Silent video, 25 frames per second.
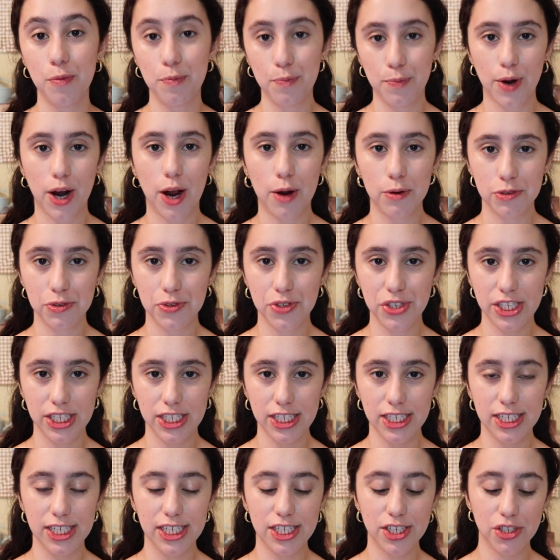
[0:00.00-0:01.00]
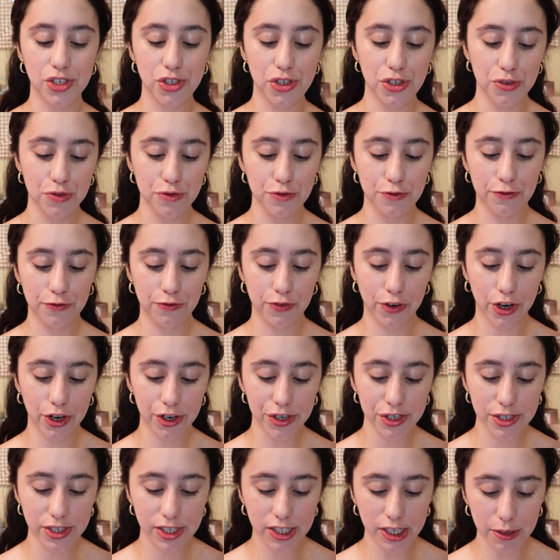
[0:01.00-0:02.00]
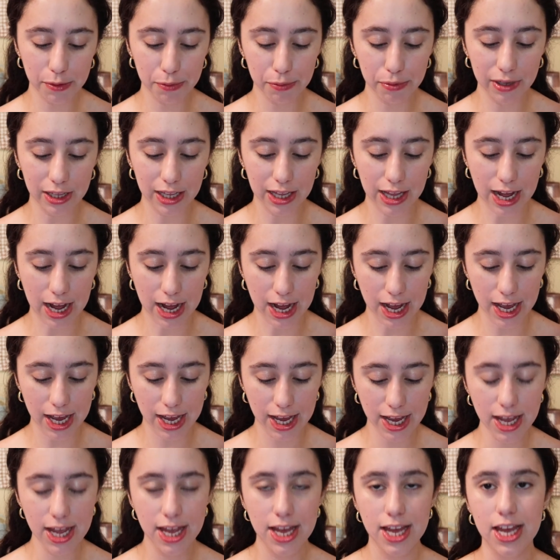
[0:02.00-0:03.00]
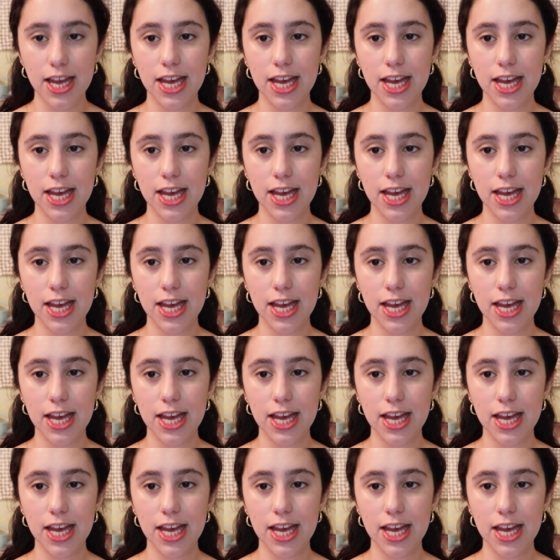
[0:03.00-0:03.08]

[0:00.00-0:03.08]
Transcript: brow routine is to first apply